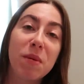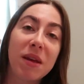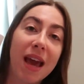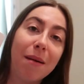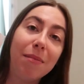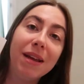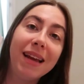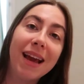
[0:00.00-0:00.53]
But
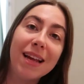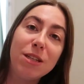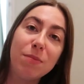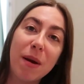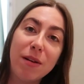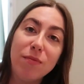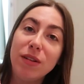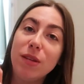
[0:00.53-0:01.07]
yeah, I'm gonna get into
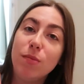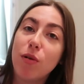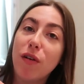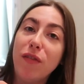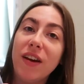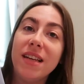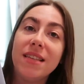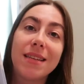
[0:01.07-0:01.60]
bed and read The
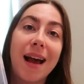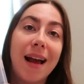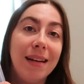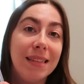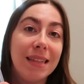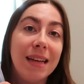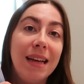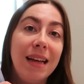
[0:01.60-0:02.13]
Prophets
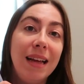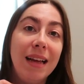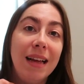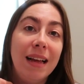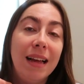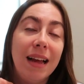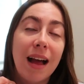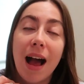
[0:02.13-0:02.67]
and
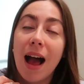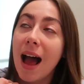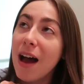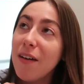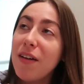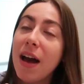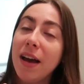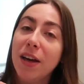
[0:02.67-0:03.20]

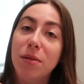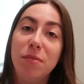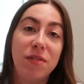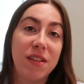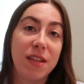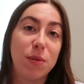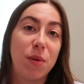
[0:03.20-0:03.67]
have high hopes for